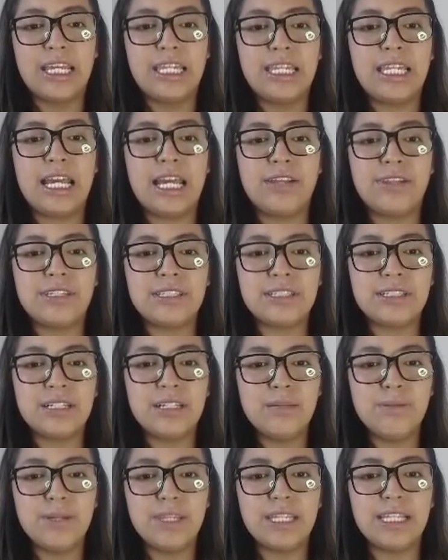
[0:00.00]
Now, this
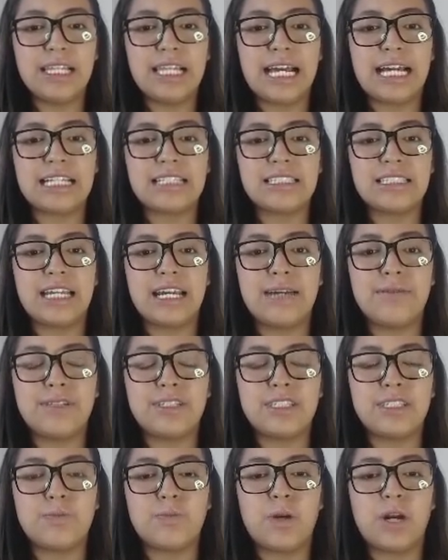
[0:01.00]
could be the last time the
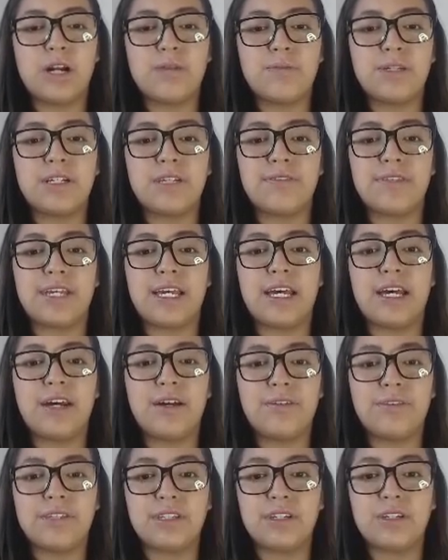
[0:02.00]
Department of the
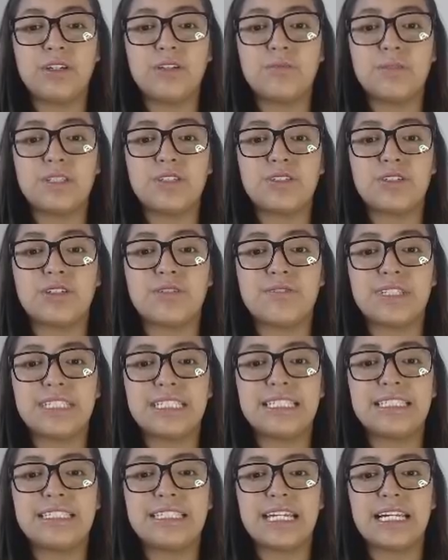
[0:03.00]
Health and Human
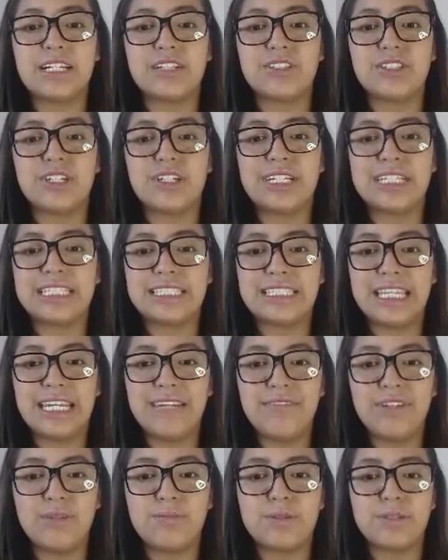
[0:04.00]
Services Secretary
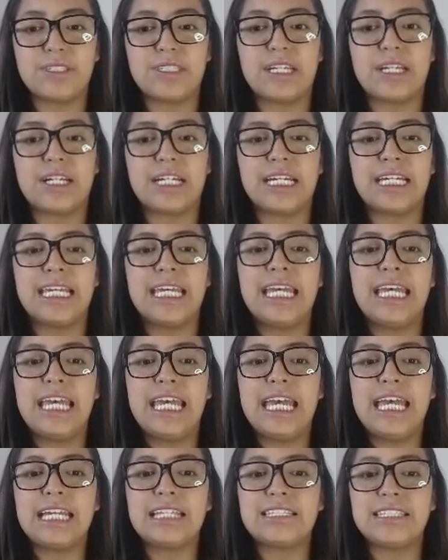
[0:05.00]
Xavier Becerra
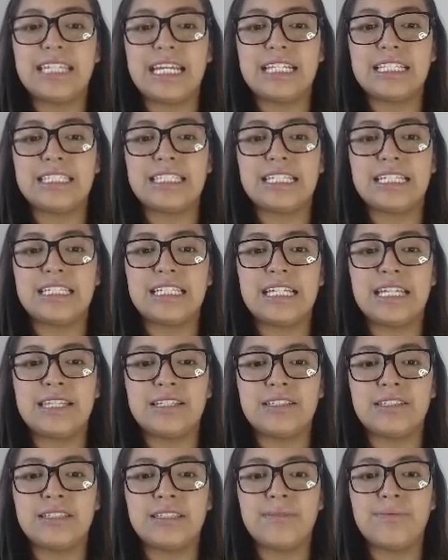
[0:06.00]
extends it, and
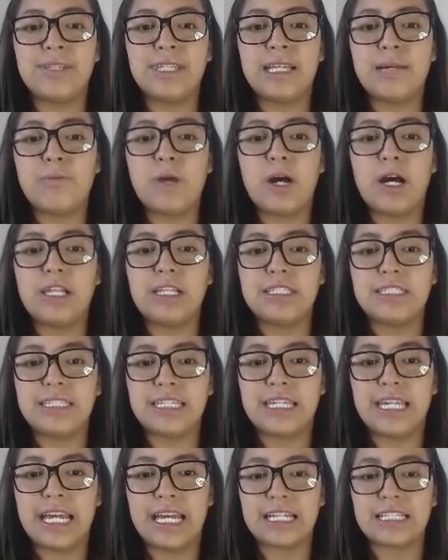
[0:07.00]
this is something that
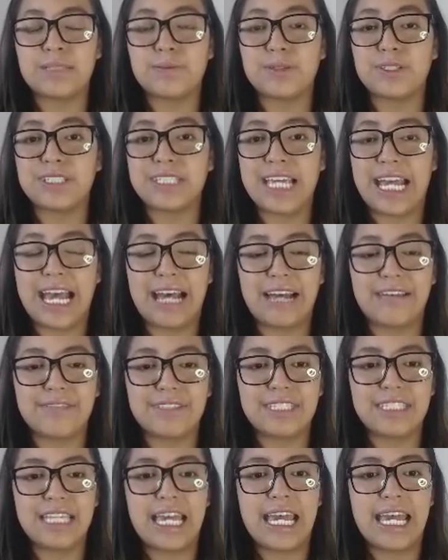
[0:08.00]
policy experts have
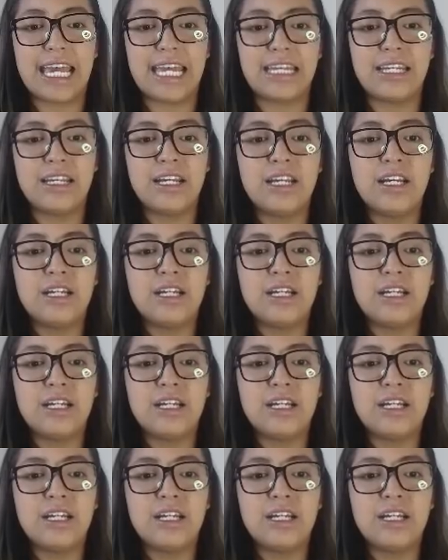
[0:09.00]
said.